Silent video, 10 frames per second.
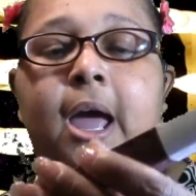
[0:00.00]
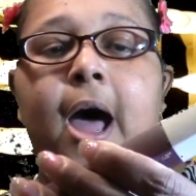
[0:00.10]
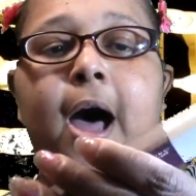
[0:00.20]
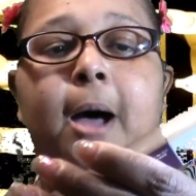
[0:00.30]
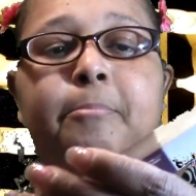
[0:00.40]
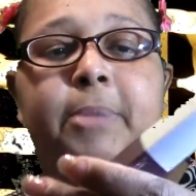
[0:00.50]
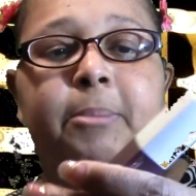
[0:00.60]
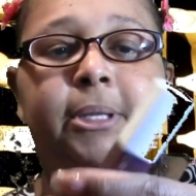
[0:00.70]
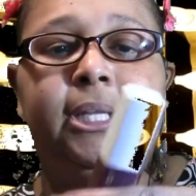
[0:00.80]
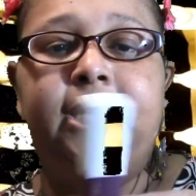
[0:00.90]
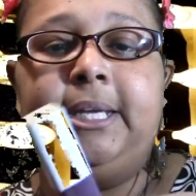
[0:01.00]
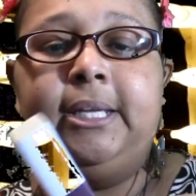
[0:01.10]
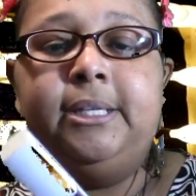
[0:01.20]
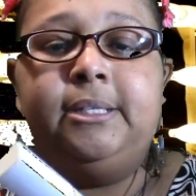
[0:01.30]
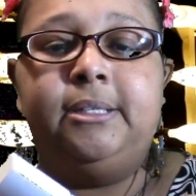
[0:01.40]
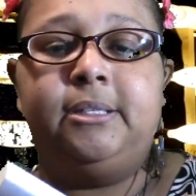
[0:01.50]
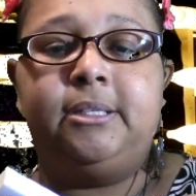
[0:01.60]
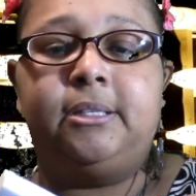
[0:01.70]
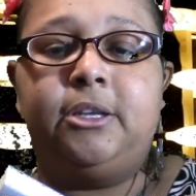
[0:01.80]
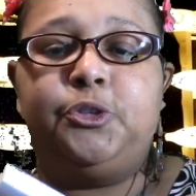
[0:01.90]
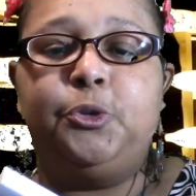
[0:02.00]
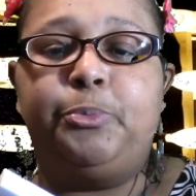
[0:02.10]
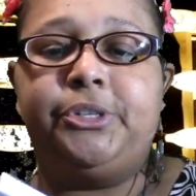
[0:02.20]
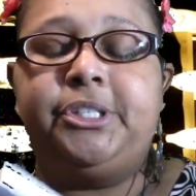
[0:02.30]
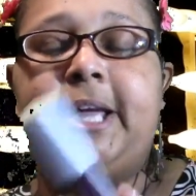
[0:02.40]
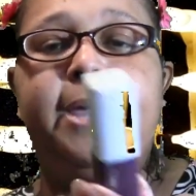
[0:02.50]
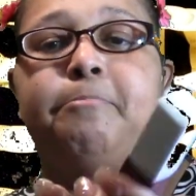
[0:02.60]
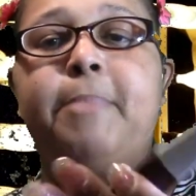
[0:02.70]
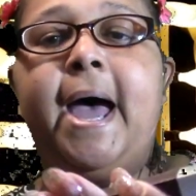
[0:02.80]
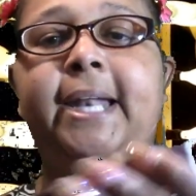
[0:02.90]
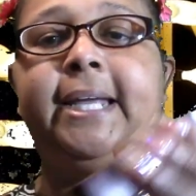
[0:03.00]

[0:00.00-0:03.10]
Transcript: Maybelline's Superstay Matte